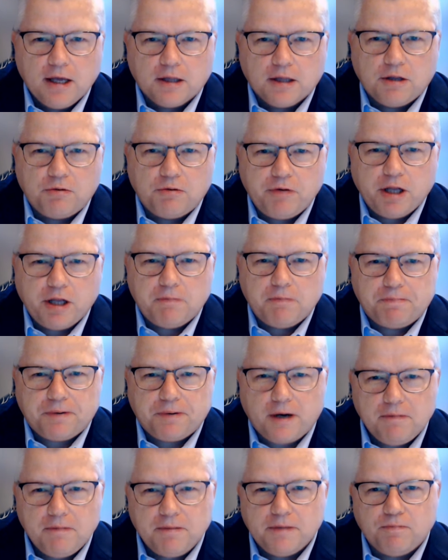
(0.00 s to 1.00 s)
The real
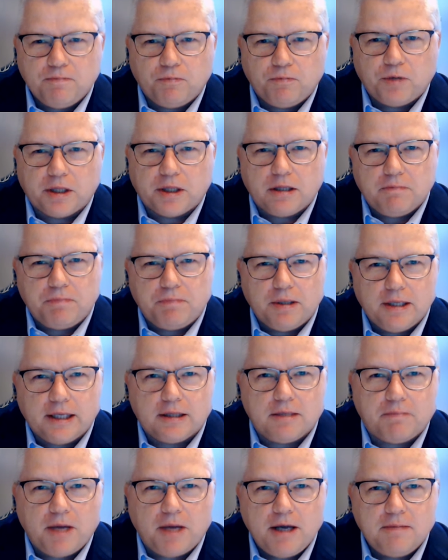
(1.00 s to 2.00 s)
problem with the bill at
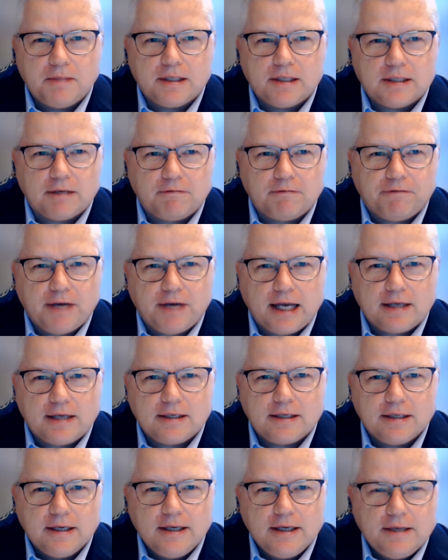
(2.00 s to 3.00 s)
the moment, in
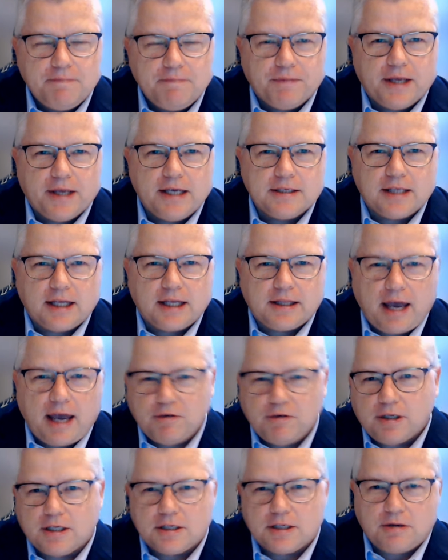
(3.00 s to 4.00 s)
fact, is that they
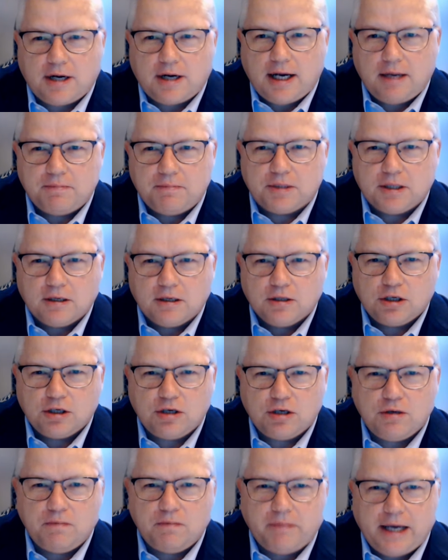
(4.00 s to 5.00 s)
haven't described
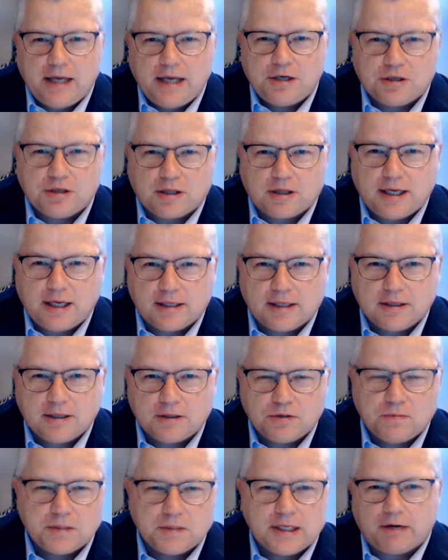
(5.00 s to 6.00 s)
two major things. So it's
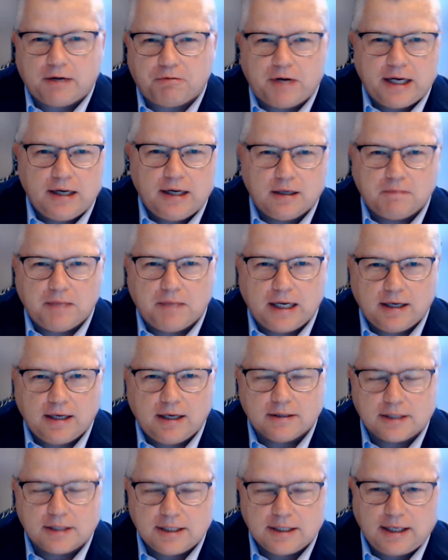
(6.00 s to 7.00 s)
almost like running a
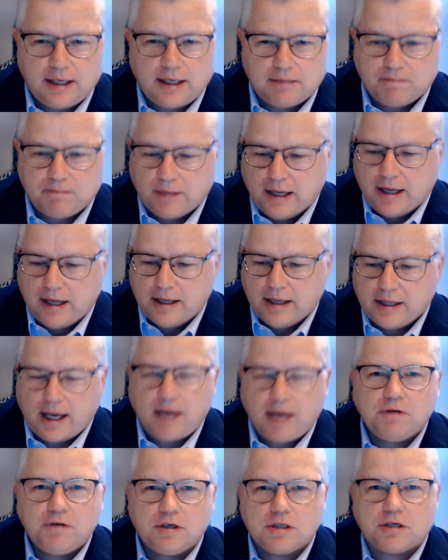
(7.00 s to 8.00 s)
medical scheme. They
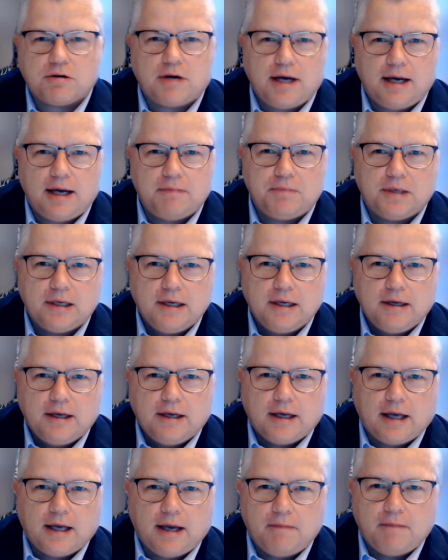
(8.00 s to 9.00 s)
haven't described,
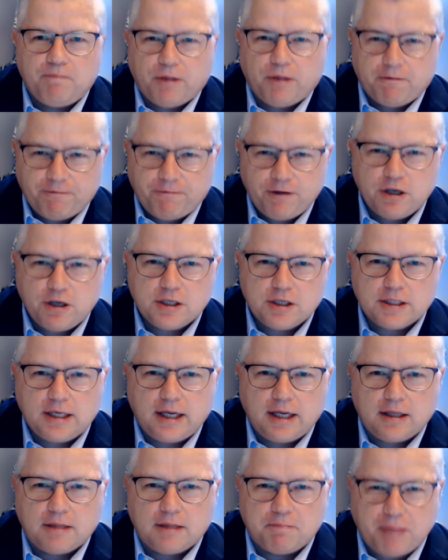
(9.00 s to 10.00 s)
um, firstly,
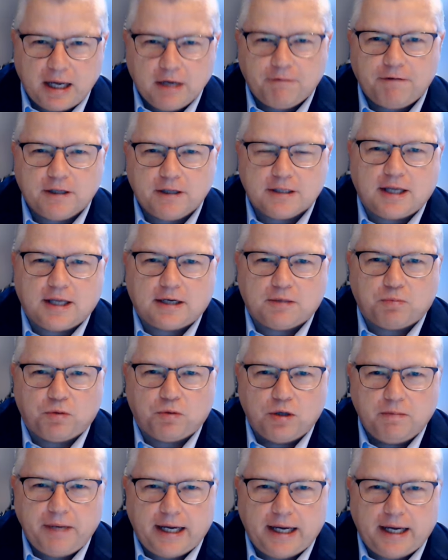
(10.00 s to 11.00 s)
the benefits that
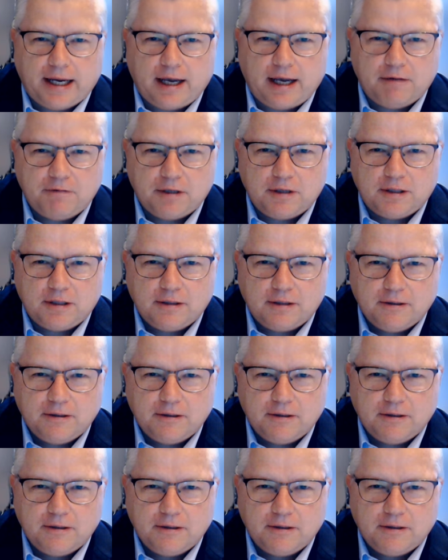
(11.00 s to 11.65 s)
will be covered.